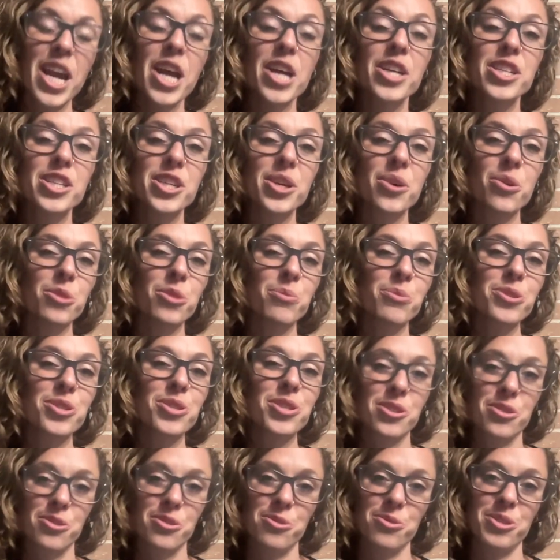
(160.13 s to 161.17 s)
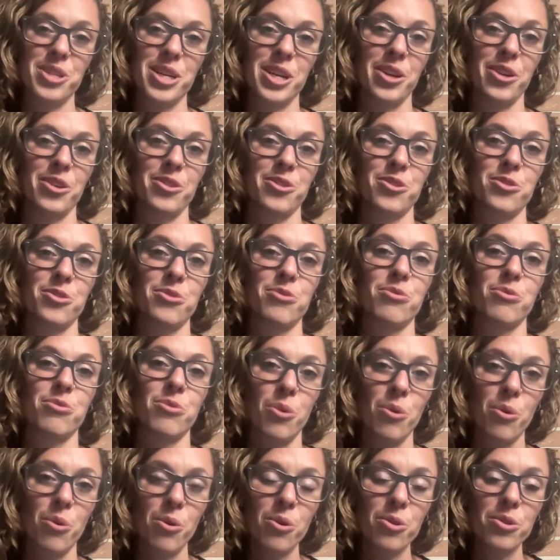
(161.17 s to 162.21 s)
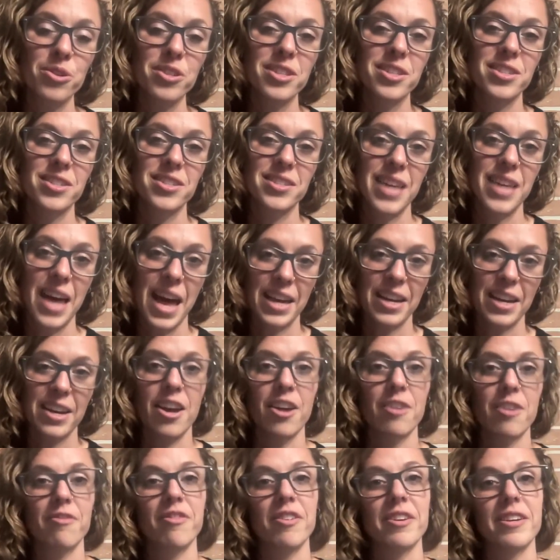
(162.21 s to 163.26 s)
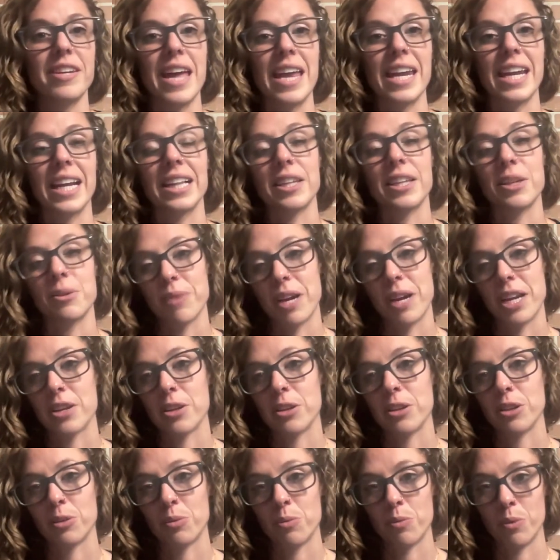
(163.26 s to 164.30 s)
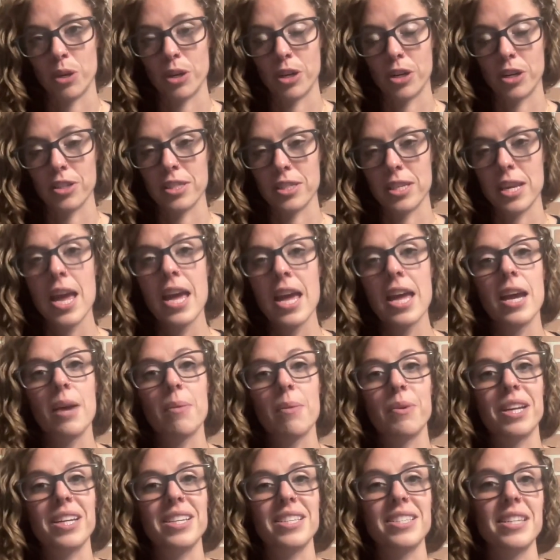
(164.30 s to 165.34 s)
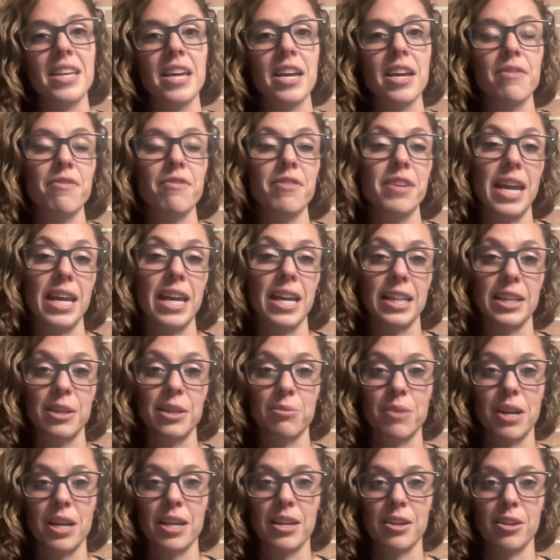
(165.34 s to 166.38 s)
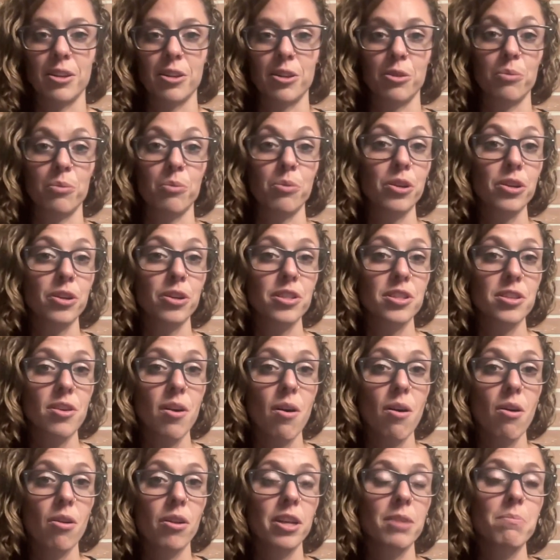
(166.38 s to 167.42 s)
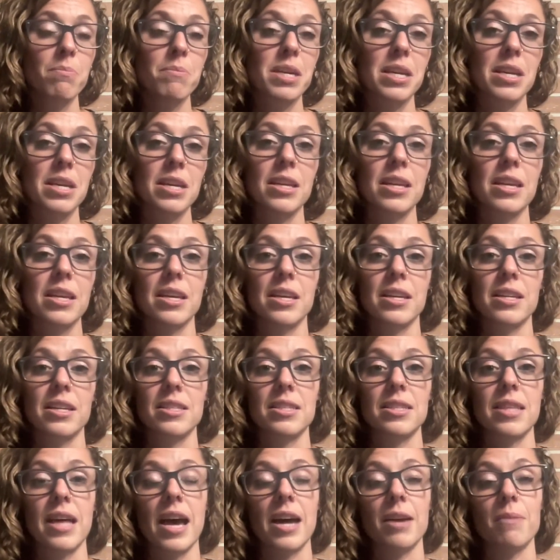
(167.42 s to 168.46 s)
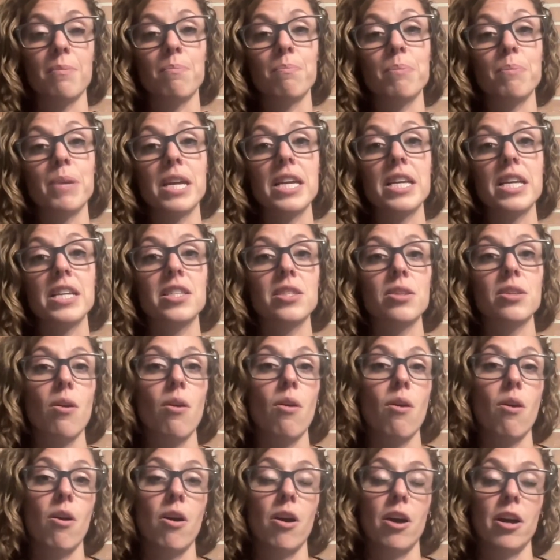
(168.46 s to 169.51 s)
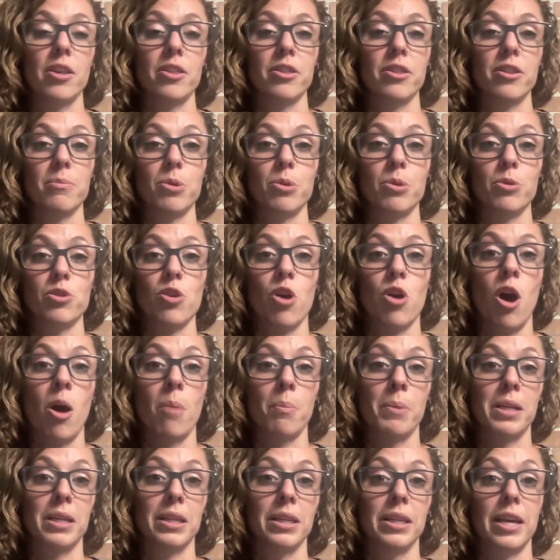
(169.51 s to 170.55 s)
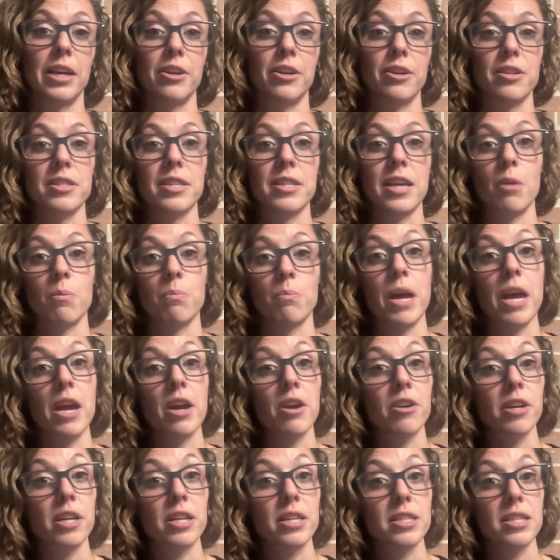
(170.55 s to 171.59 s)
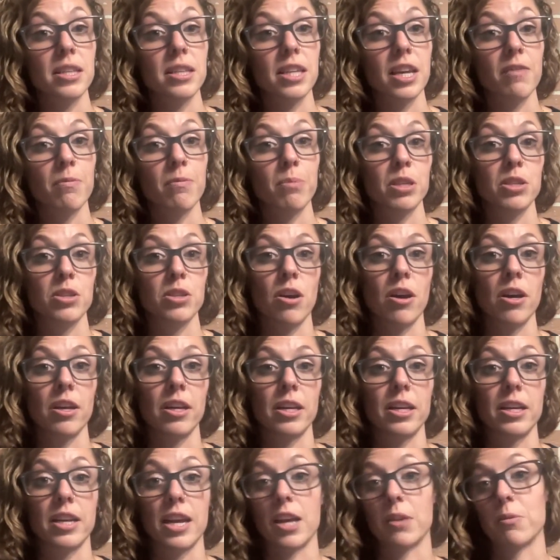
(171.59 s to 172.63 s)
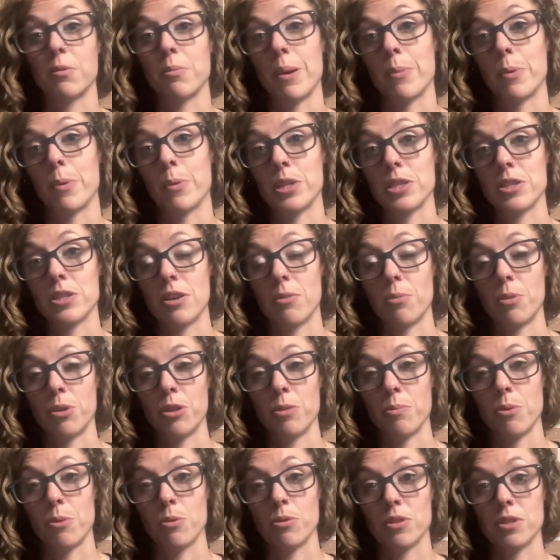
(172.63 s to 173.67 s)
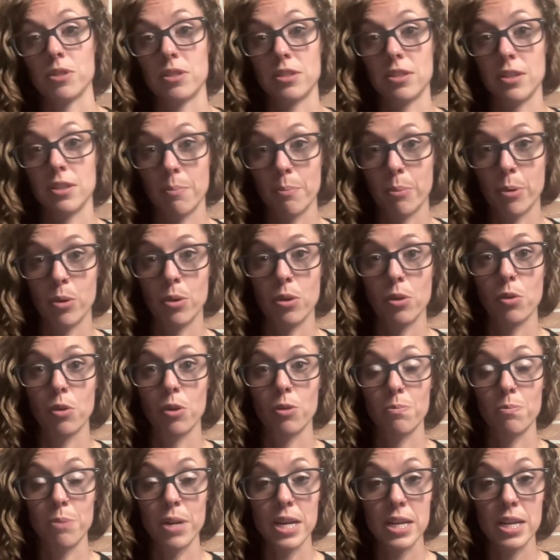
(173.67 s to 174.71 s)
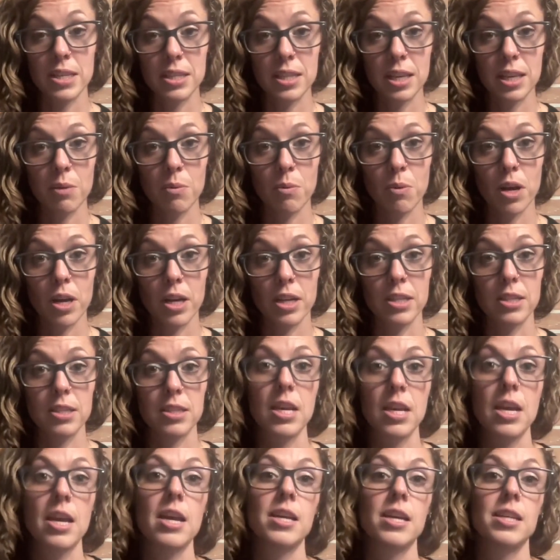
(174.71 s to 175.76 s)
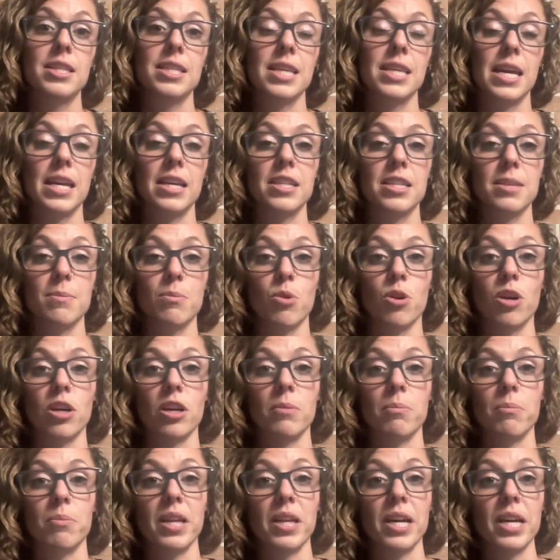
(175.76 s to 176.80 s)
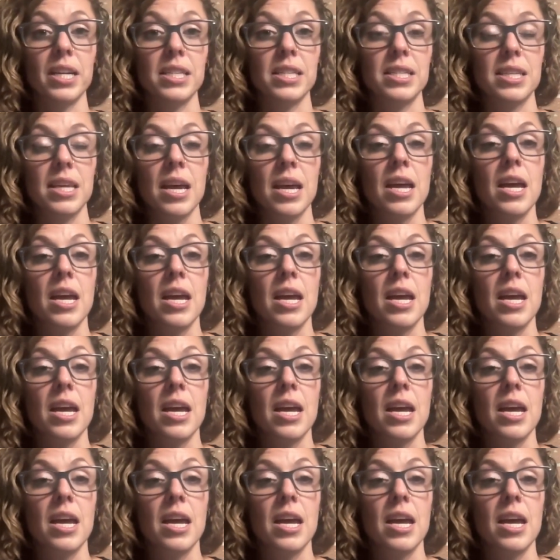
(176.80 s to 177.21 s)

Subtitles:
Decodables use a controlled set of phonetically regular words. And when I say phonetically regular words, all I mean is that based on the most common letter sound pairings that they've been taught, again, remember we started with the most simple or basic ones to get into more complex.